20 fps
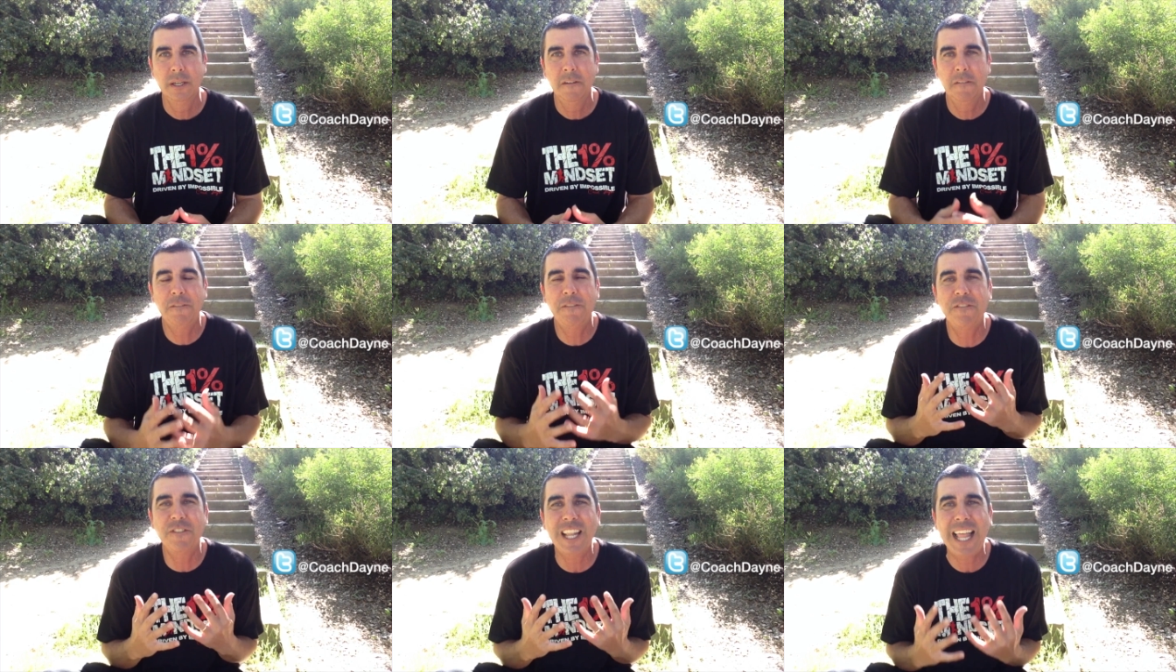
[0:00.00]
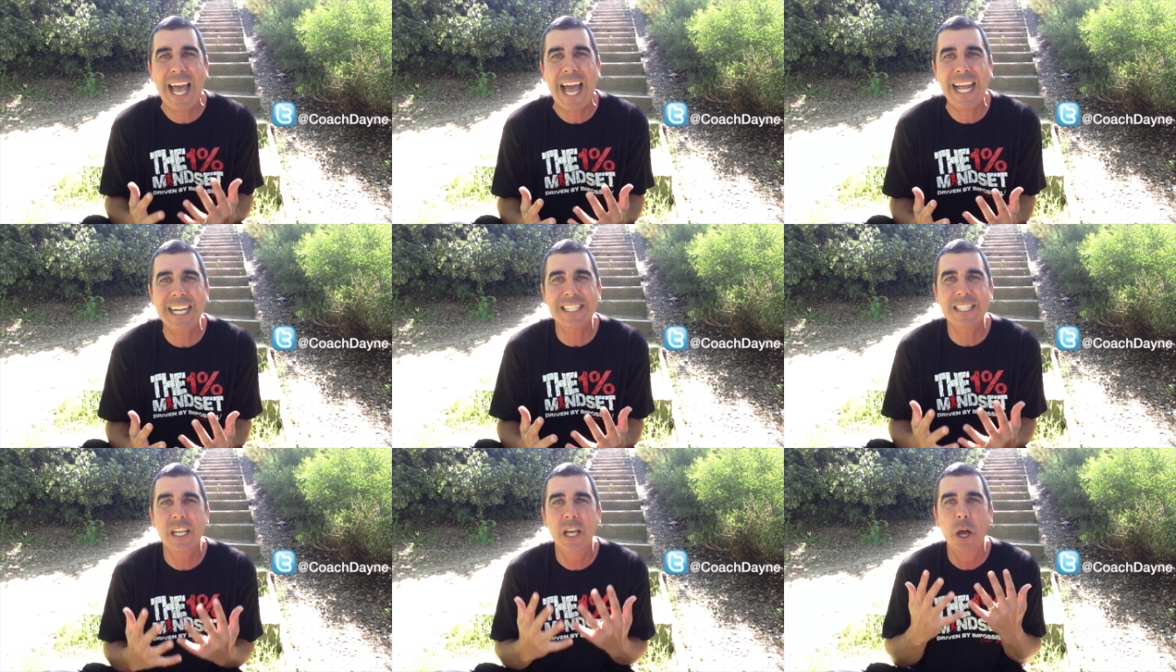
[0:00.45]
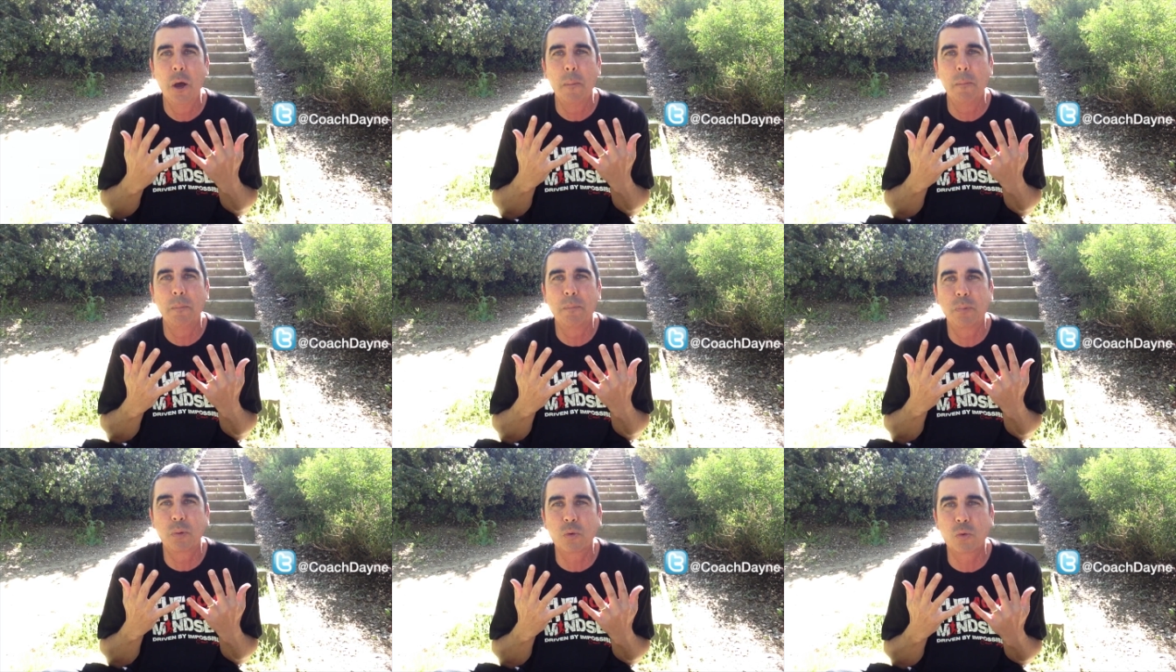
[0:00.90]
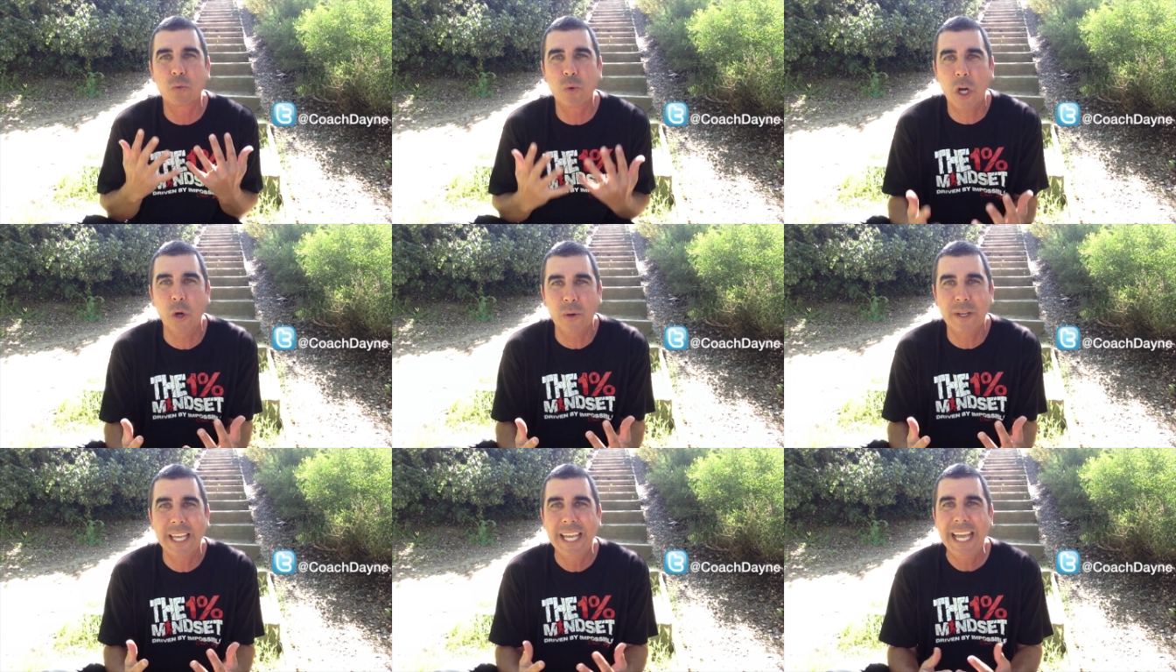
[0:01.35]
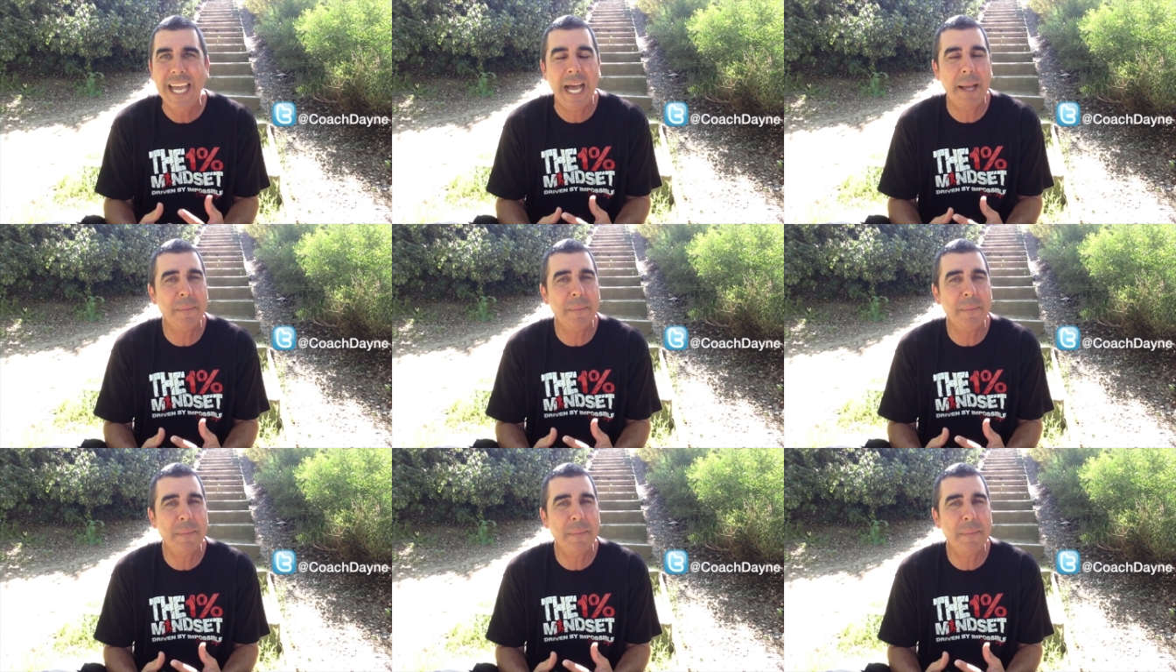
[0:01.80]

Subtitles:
Flat broke.